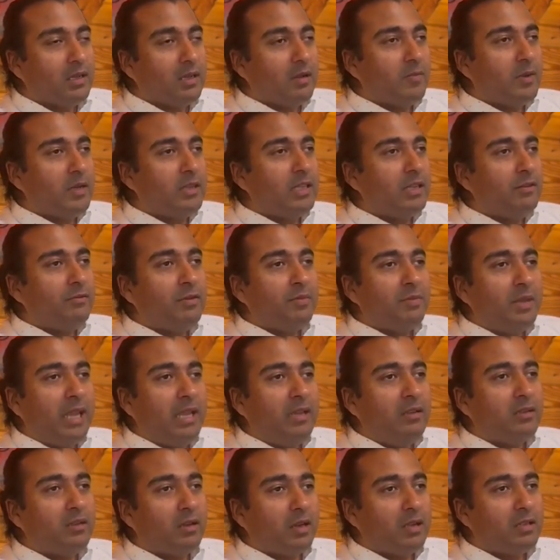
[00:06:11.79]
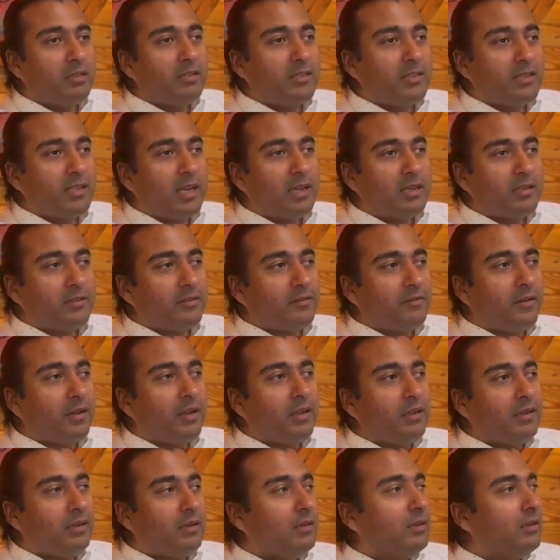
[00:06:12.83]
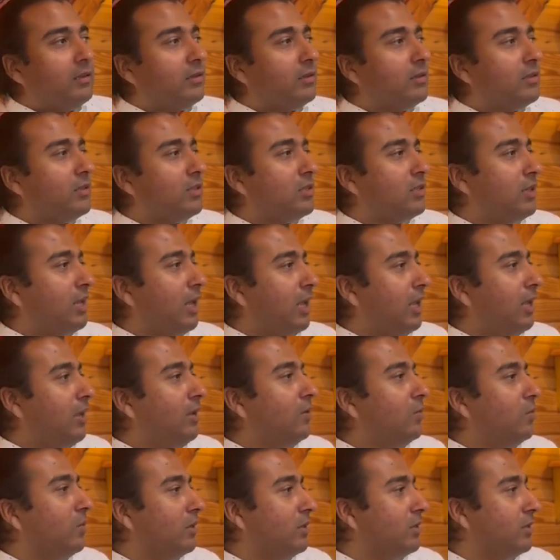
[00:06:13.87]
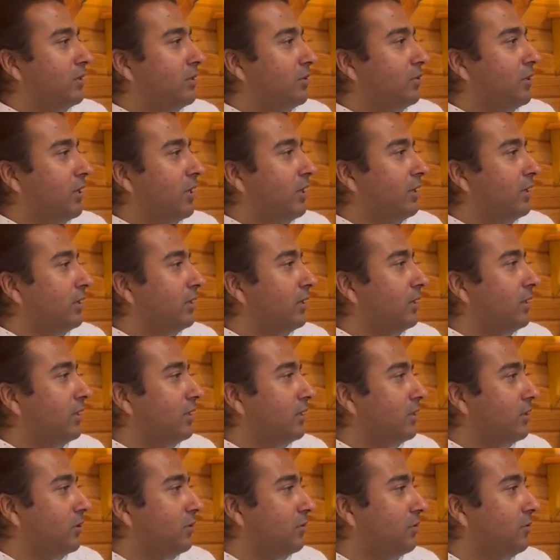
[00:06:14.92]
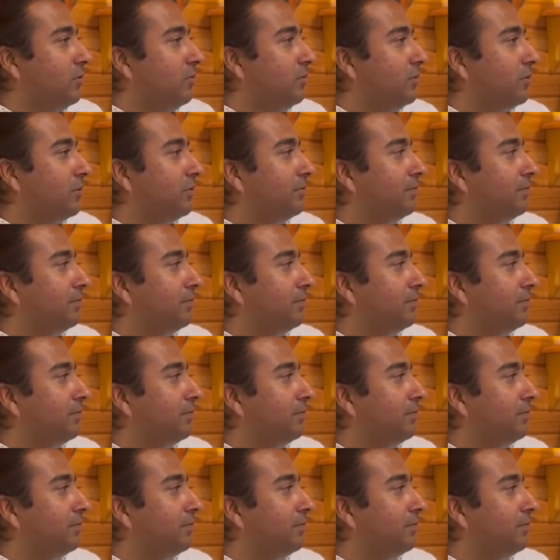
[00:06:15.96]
But they remained unsatisfied, staying with Sanjaya and his group.